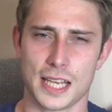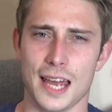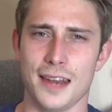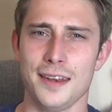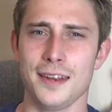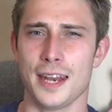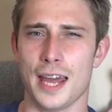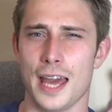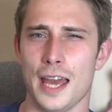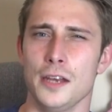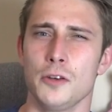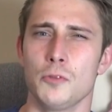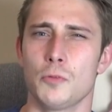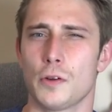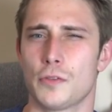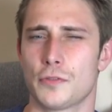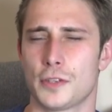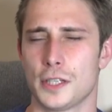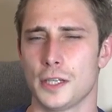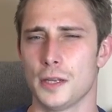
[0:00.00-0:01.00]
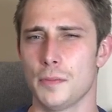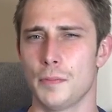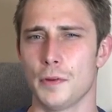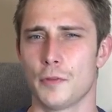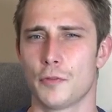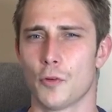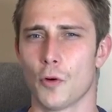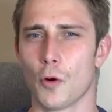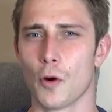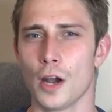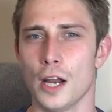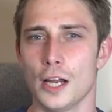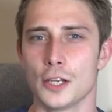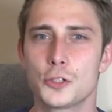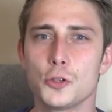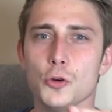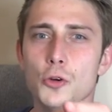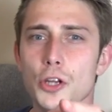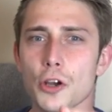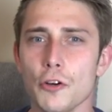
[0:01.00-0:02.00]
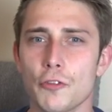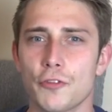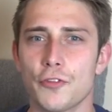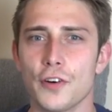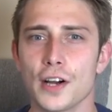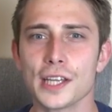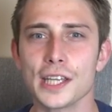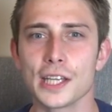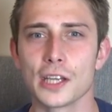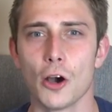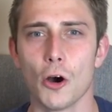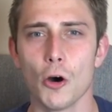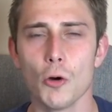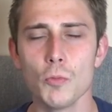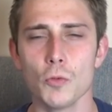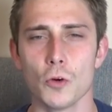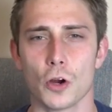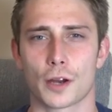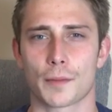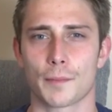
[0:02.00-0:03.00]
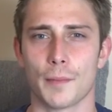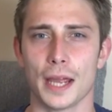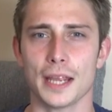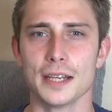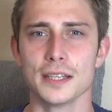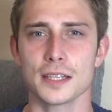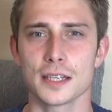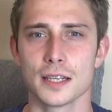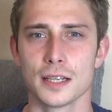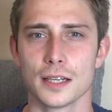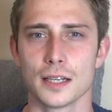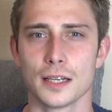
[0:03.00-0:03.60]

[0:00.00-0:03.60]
hand in hand with the tip before. Do your fucking homework, mate.